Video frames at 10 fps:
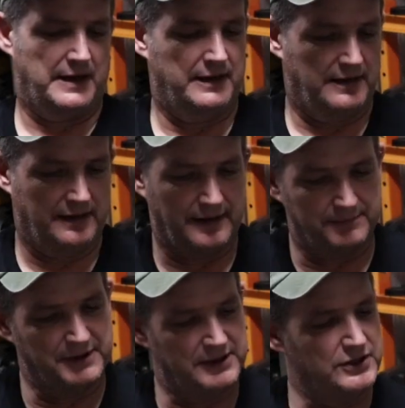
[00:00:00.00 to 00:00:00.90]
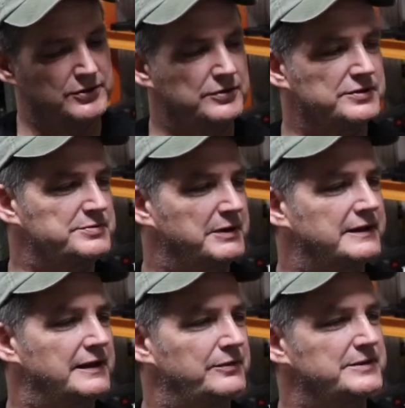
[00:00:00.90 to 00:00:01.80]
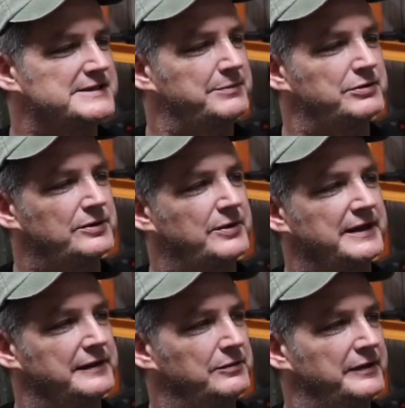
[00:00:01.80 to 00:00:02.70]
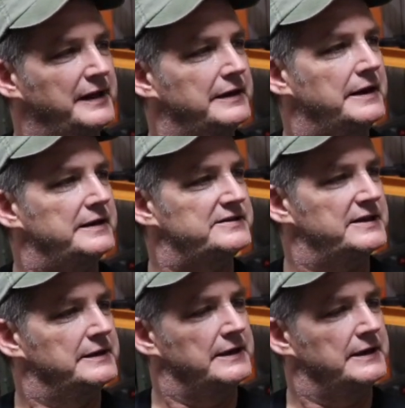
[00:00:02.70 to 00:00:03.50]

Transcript: I'm going to use, but the other ones I put away, they were that nice.